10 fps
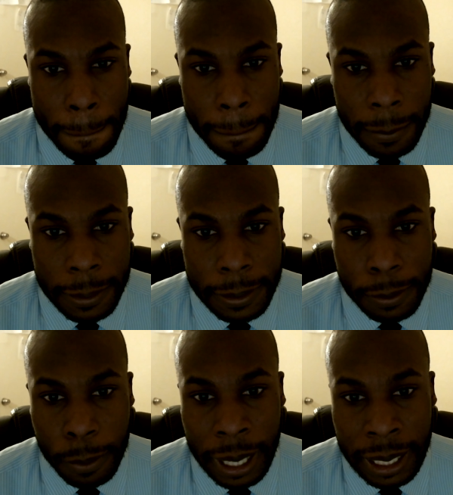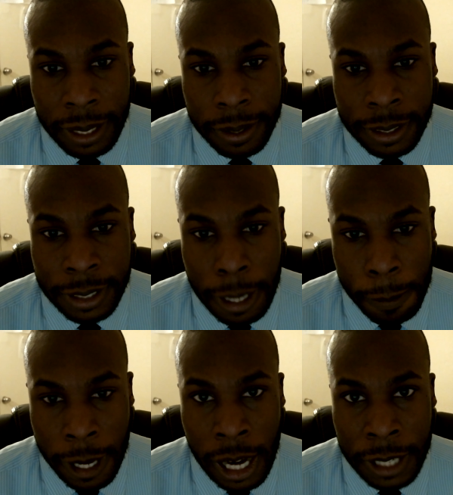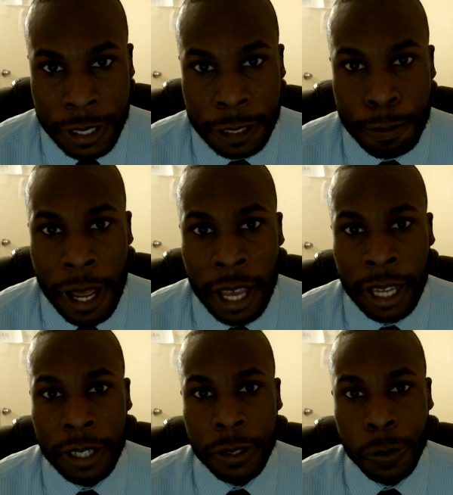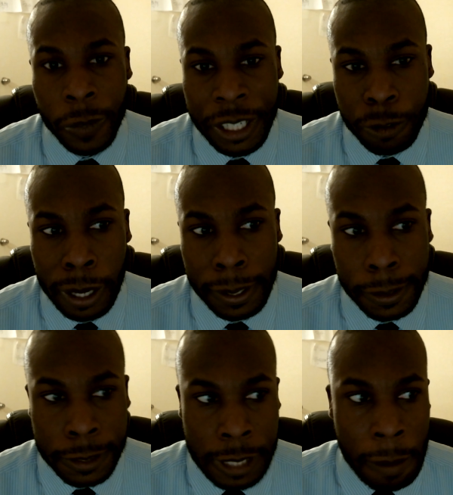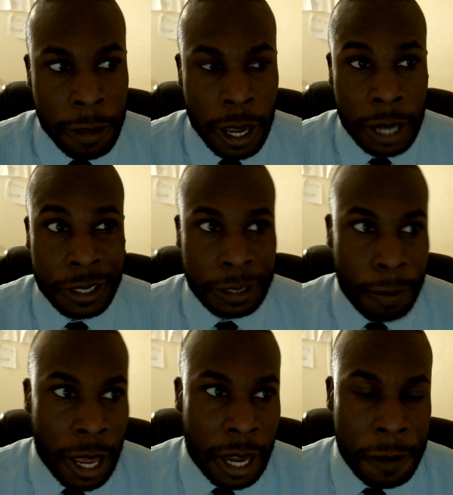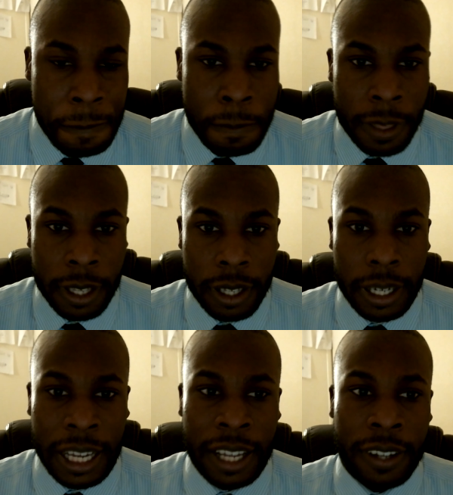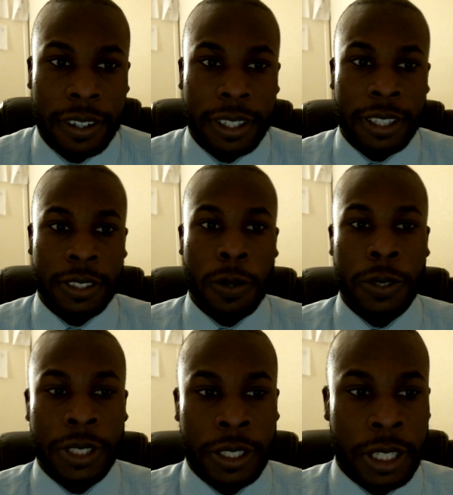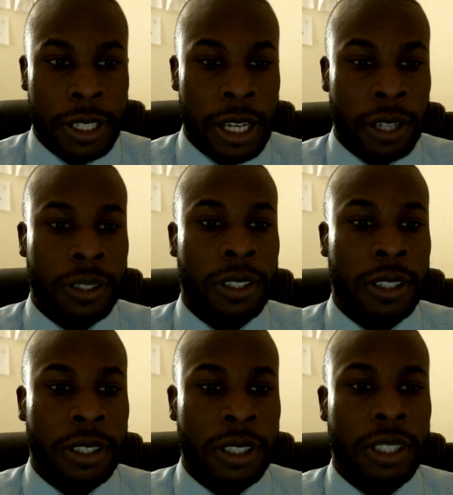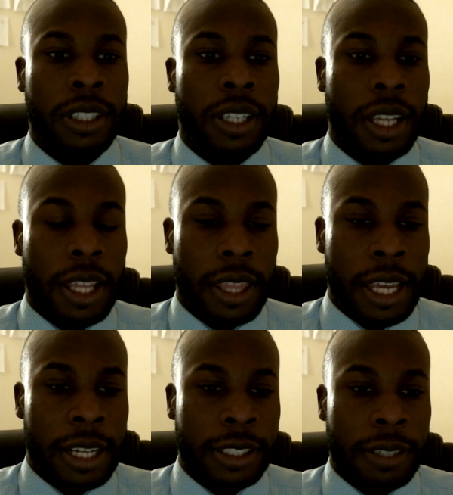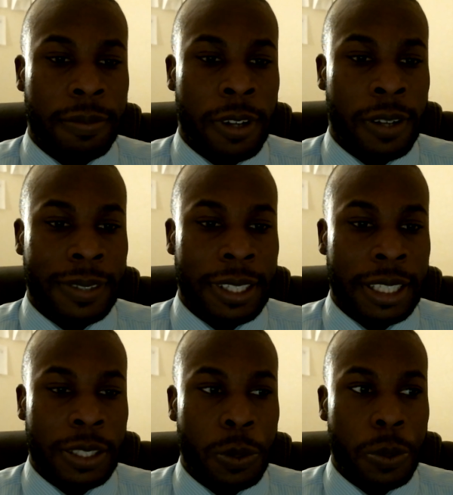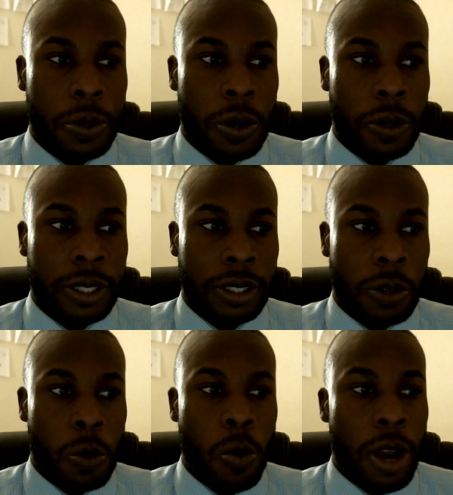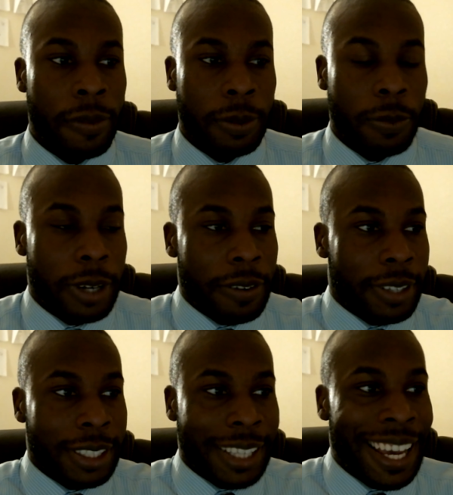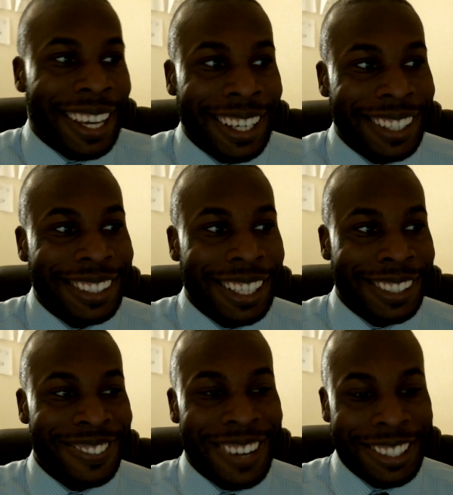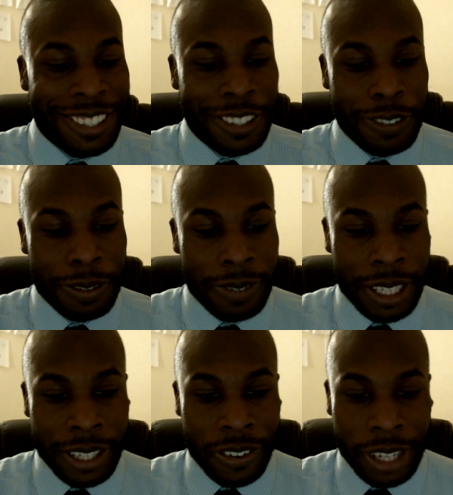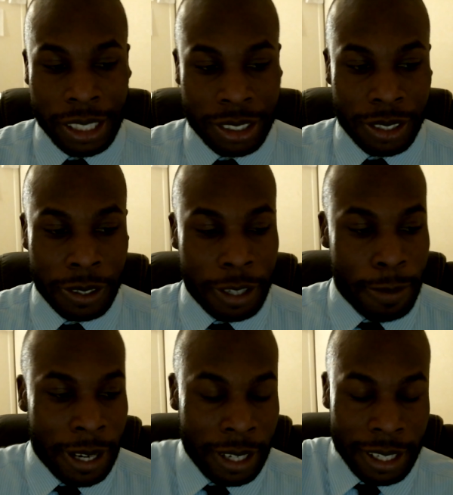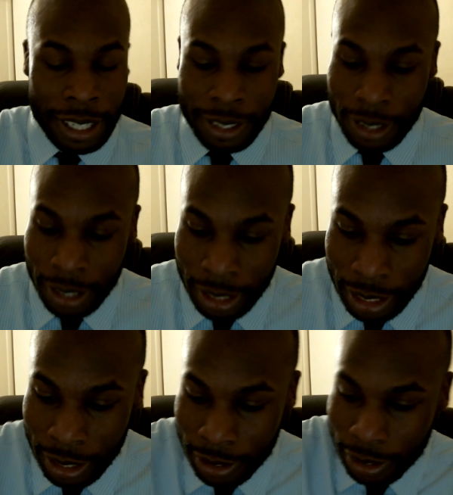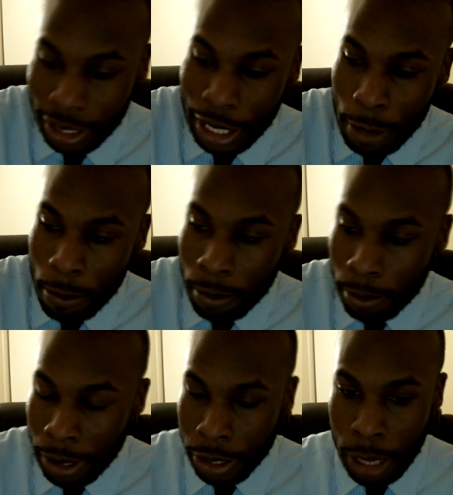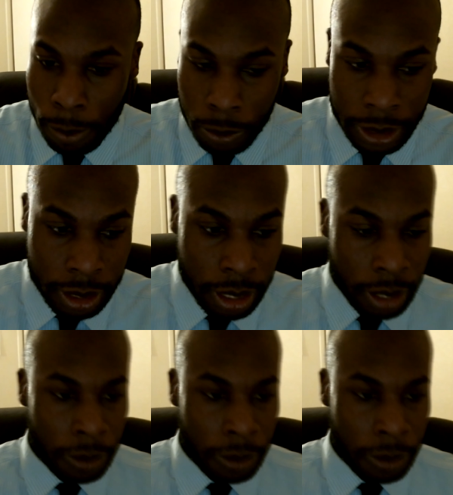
training your subconscious mind. You're retraining your subconscious mind. Now, there's a doctor that is involved in this or whoever, whatever this guy is. I just watched a YouTube video, and I just learned about it not so long ago, about a couple weeks ago.